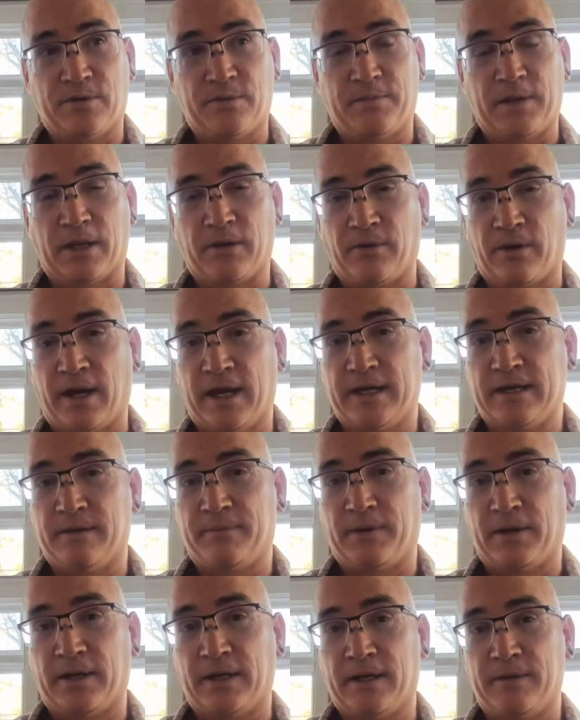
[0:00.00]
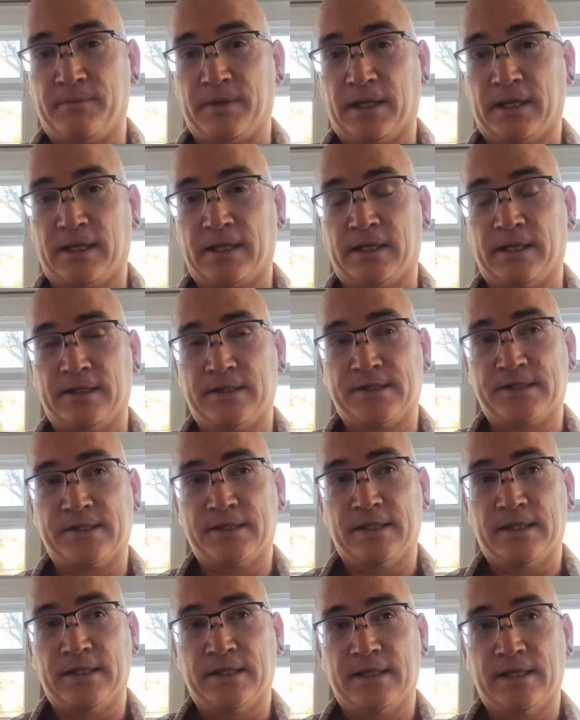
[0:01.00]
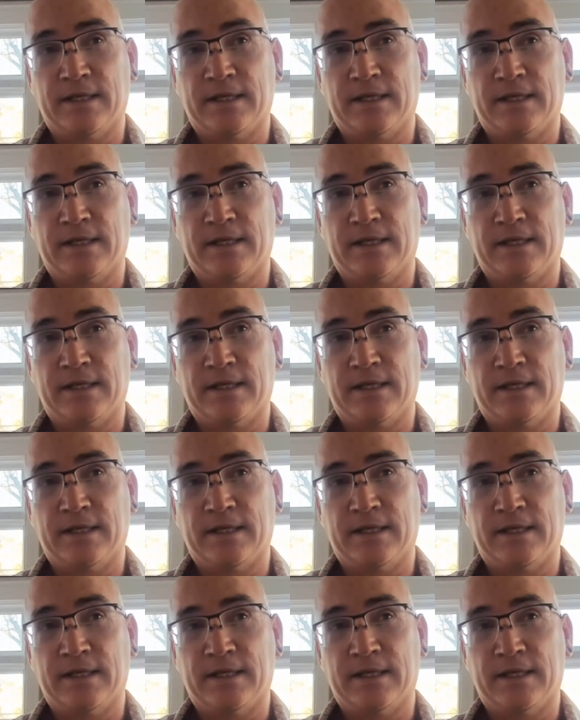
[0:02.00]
a big write up on it because